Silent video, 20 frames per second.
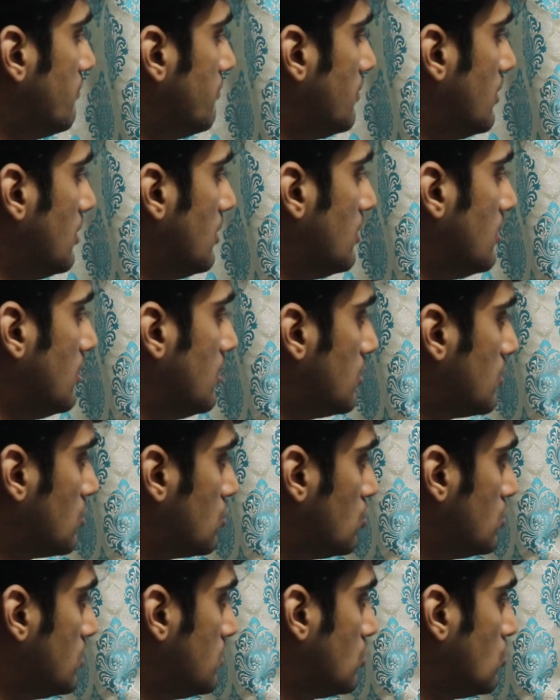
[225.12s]

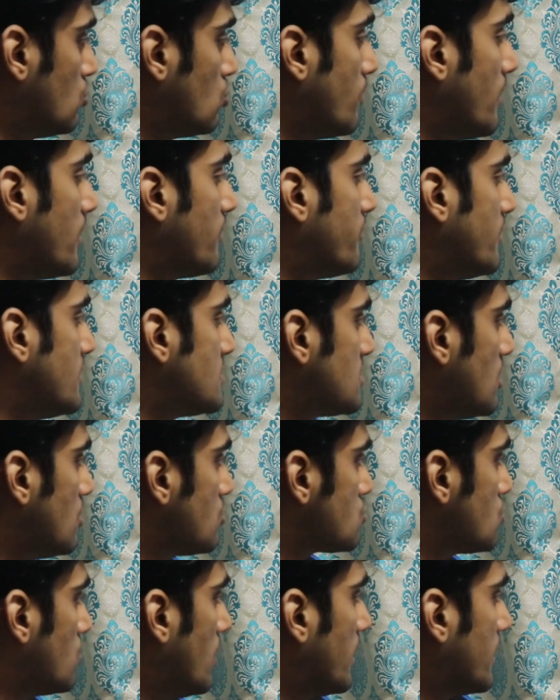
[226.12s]
to my friend's
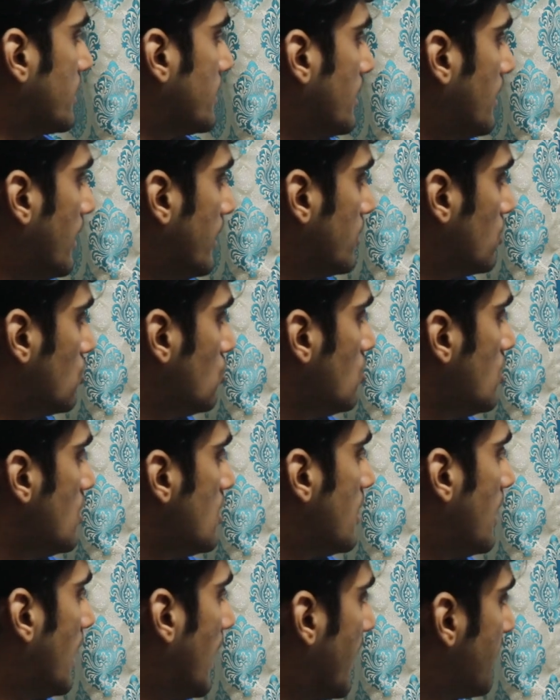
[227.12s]
house, so I know
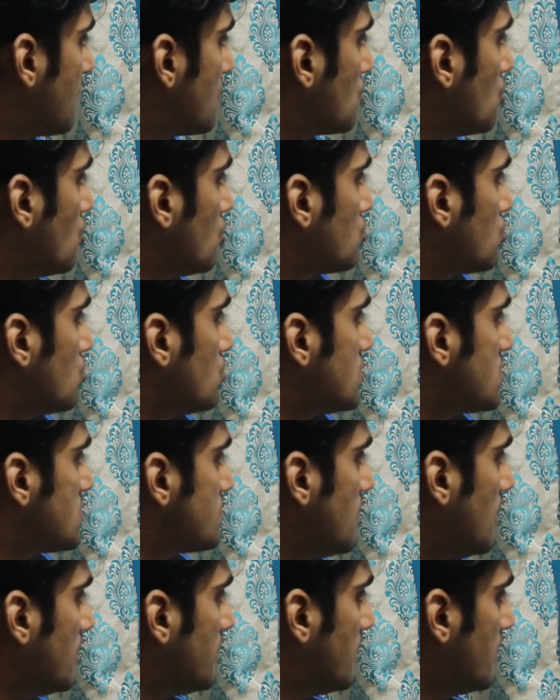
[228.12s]
I have to go through this
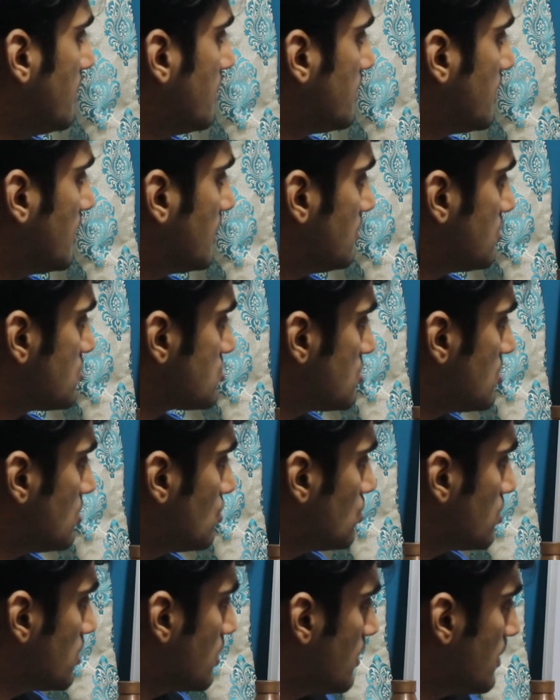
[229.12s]
path and then take this
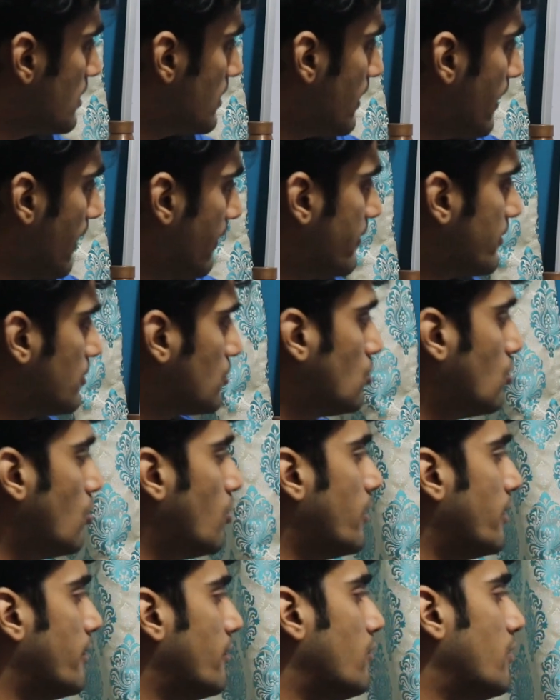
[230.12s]
route and then go
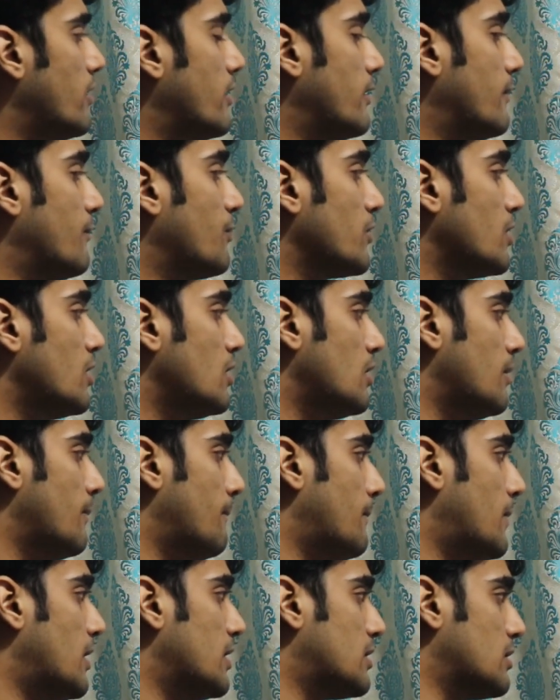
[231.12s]
over here.
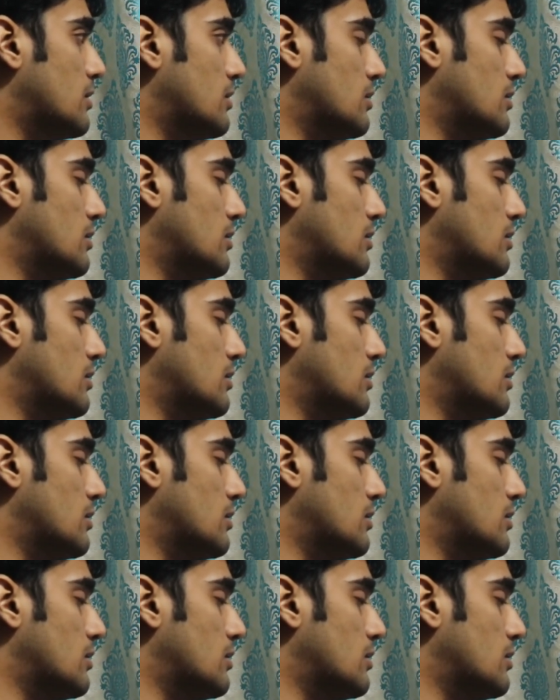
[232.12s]
But